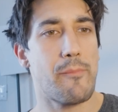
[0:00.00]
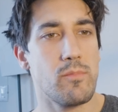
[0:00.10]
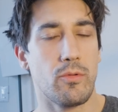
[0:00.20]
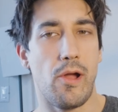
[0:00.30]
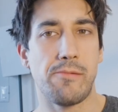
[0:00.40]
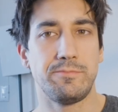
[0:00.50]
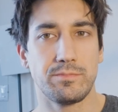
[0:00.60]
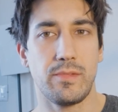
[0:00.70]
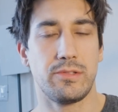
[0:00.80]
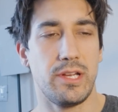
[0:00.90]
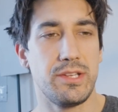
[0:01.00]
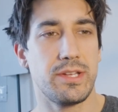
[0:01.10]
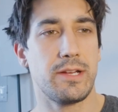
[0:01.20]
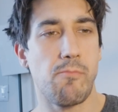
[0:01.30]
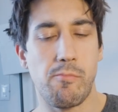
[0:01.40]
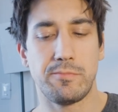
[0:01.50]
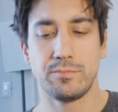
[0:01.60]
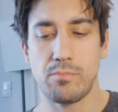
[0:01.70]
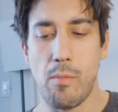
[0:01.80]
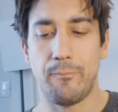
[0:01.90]
Okay. It tastes like
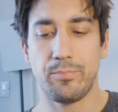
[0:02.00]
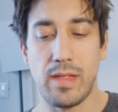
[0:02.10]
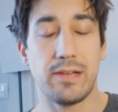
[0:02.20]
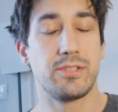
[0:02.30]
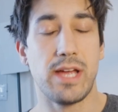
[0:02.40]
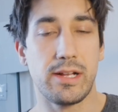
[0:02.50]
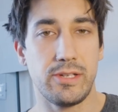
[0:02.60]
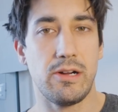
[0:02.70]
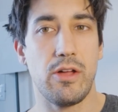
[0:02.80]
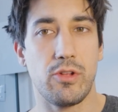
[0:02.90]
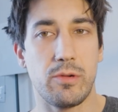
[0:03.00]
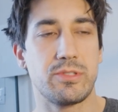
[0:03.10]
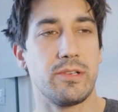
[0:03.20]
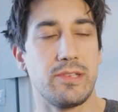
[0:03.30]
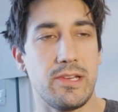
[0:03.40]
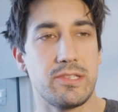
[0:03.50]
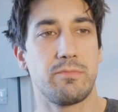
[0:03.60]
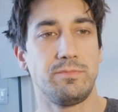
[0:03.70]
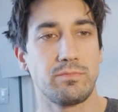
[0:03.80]
exactly how I thought it was going to taste.